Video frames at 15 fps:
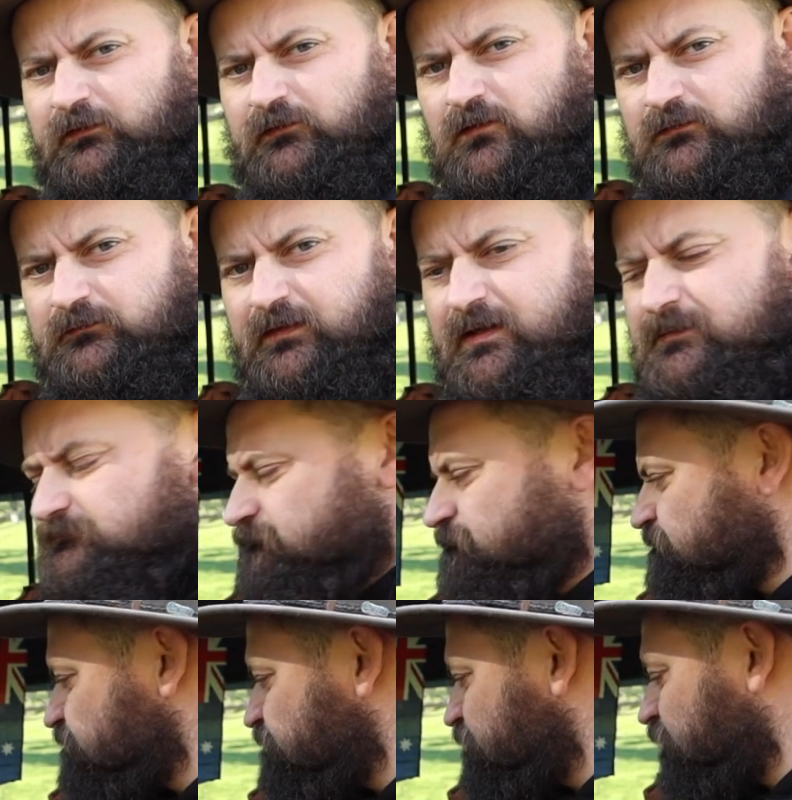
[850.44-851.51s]
I'd knocked up.
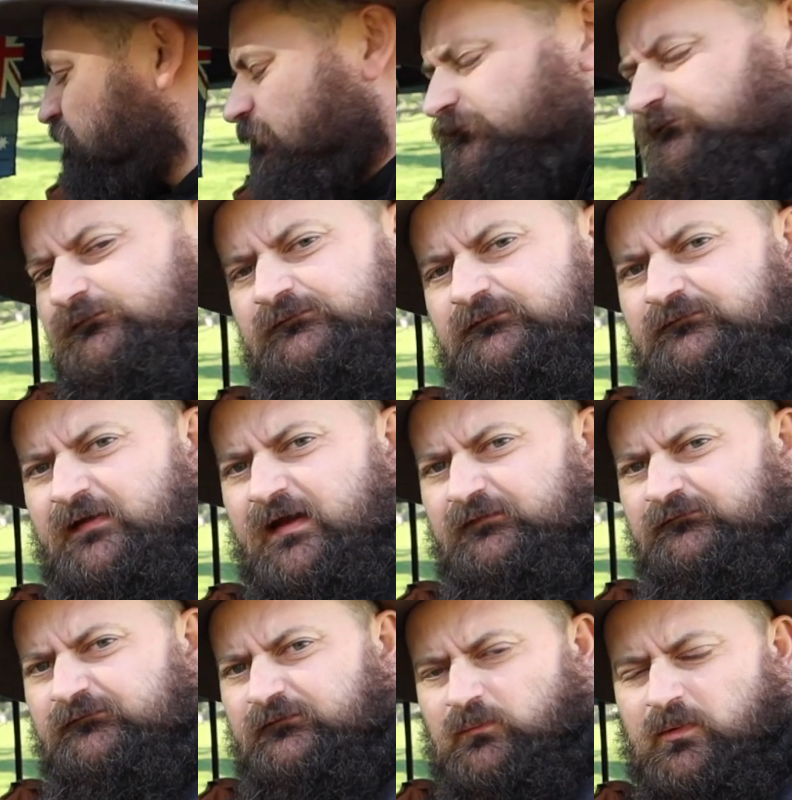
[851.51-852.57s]
It's just
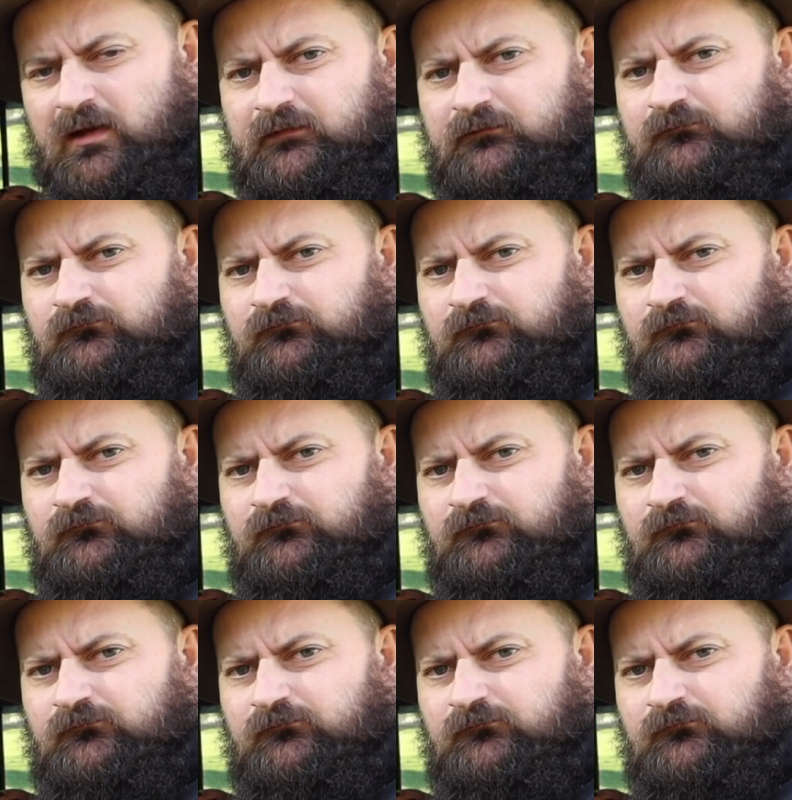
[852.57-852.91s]
attached to the back of the